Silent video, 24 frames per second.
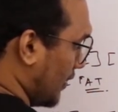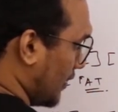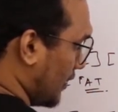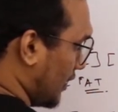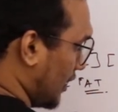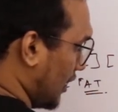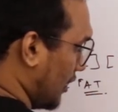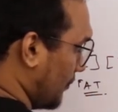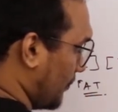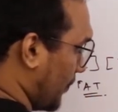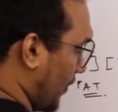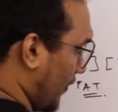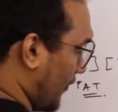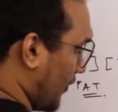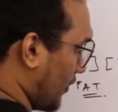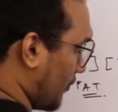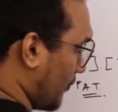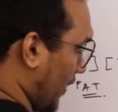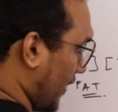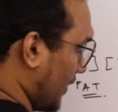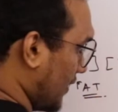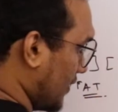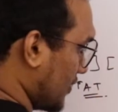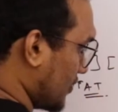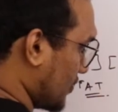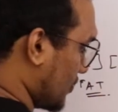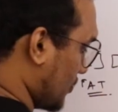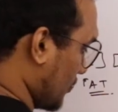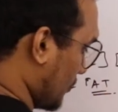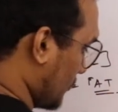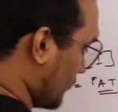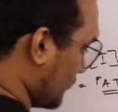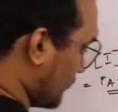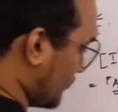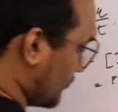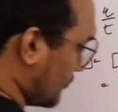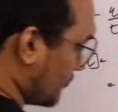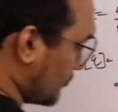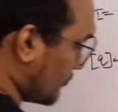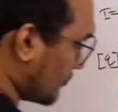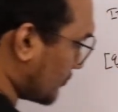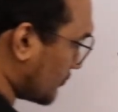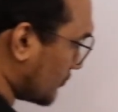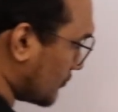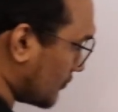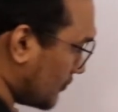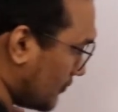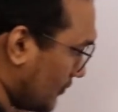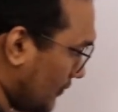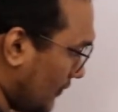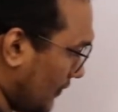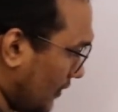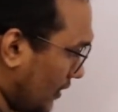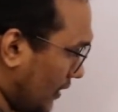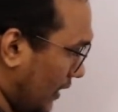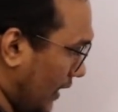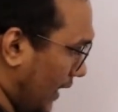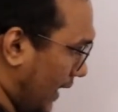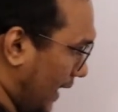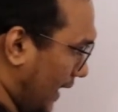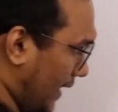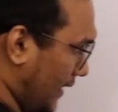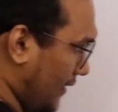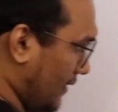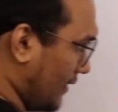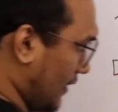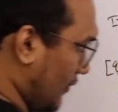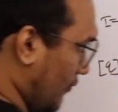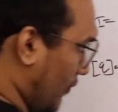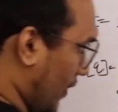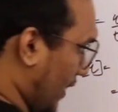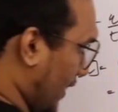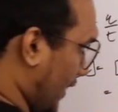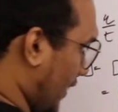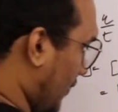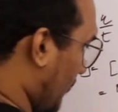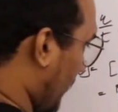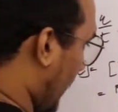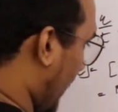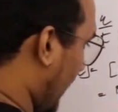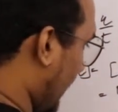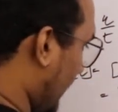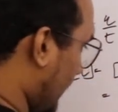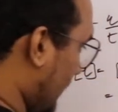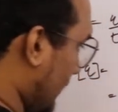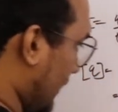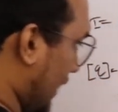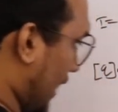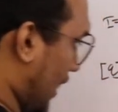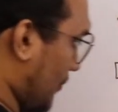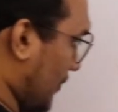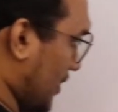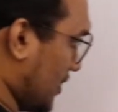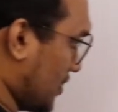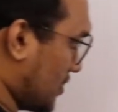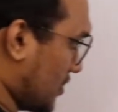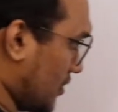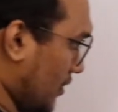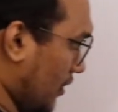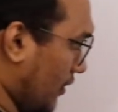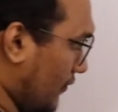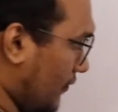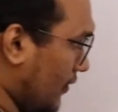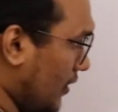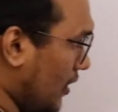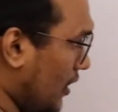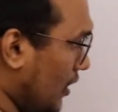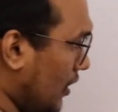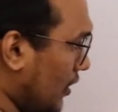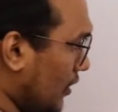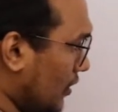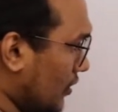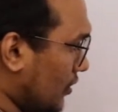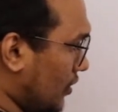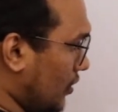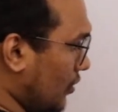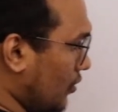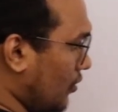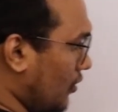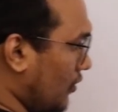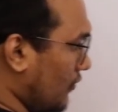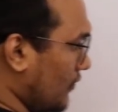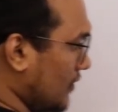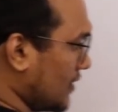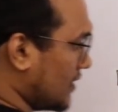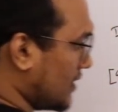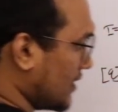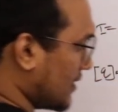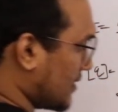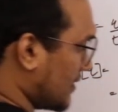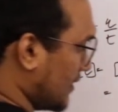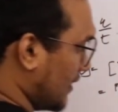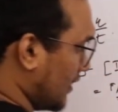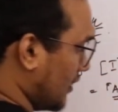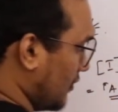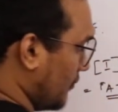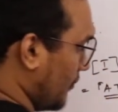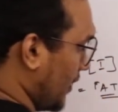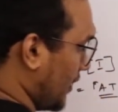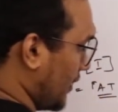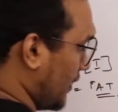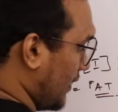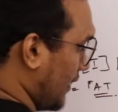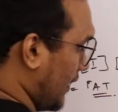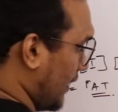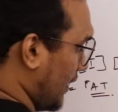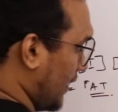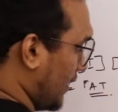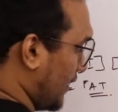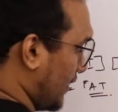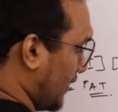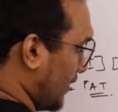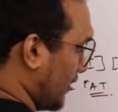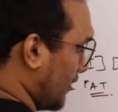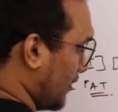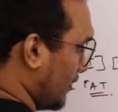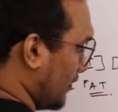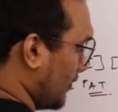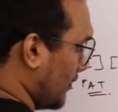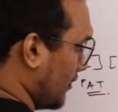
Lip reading: T power minus 2, and divided by dimension of Q, which is nothing but 80.